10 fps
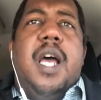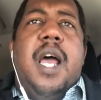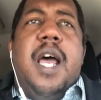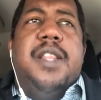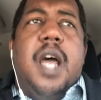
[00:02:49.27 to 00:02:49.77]

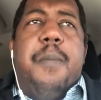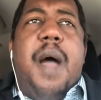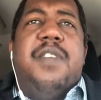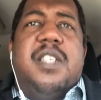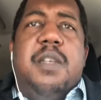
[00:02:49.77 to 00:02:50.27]
And I'm going to
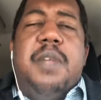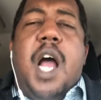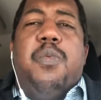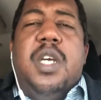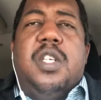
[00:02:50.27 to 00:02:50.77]
have to sit him down
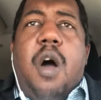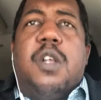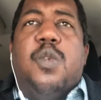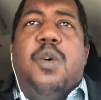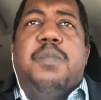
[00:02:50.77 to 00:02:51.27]
and really talk
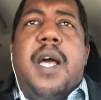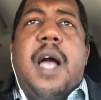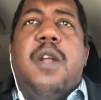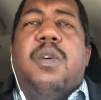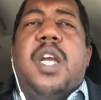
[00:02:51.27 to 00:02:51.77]
to him. Like,
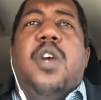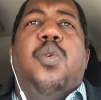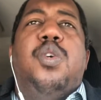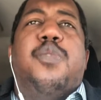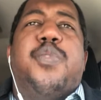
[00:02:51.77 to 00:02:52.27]
I don't care
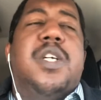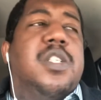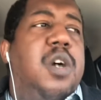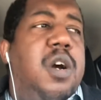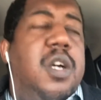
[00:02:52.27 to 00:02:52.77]
who your friends
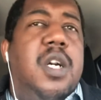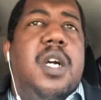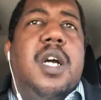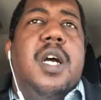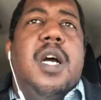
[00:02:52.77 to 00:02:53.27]
are.
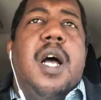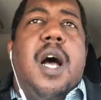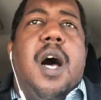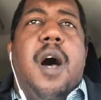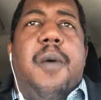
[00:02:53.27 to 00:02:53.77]

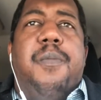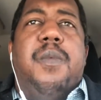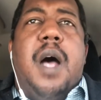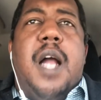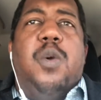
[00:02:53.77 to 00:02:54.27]

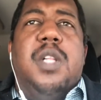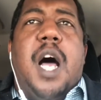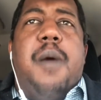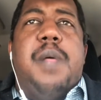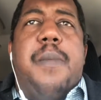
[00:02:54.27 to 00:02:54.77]
I know a
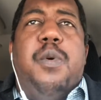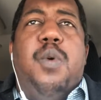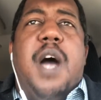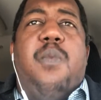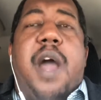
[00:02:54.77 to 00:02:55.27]
lot of black people who
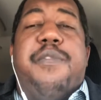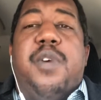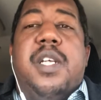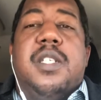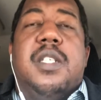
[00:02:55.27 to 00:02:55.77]
have white
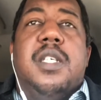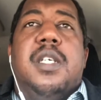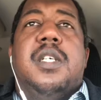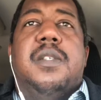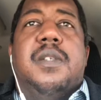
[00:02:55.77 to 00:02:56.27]
friends.
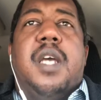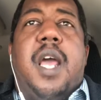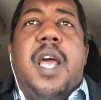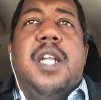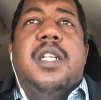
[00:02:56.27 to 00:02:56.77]

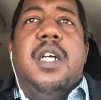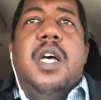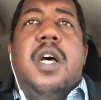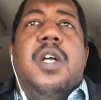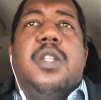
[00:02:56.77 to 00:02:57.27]
And
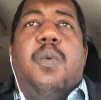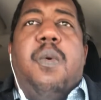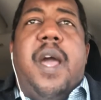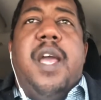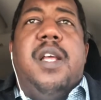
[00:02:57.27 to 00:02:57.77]
the
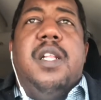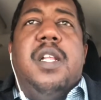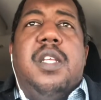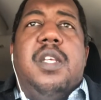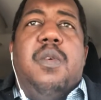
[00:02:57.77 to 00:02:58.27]
way,
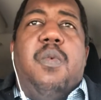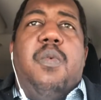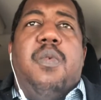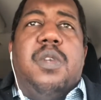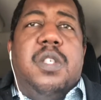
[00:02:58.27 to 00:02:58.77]

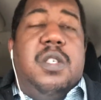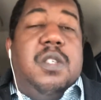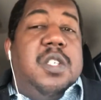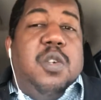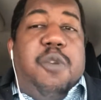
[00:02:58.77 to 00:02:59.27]

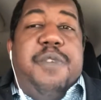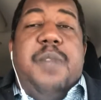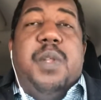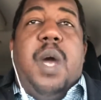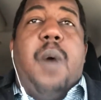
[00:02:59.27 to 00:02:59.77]
no offense,
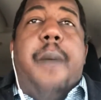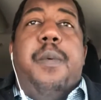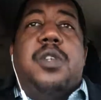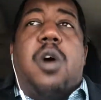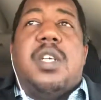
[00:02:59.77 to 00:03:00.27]
but the way white
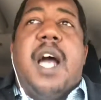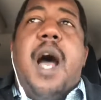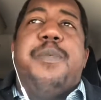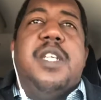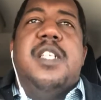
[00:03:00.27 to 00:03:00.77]
people talk to
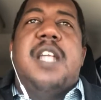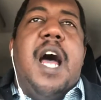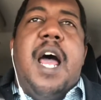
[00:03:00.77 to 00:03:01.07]
cops is not